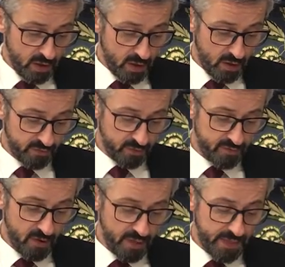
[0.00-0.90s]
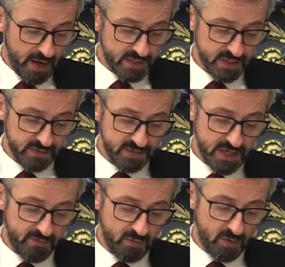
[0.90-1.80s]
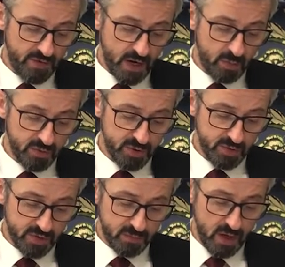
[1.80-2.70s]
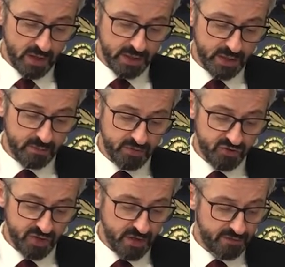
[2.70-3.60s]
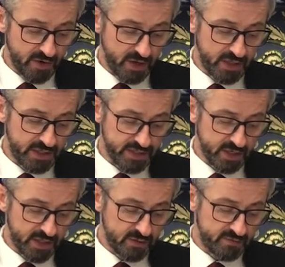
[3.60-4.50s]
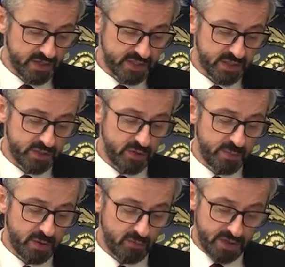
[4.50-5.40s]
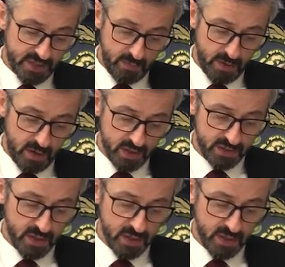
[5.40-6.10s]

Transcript: After a thorough analysis of several available opportunities on the market, Patria finally decided to invest in newly built retail parks,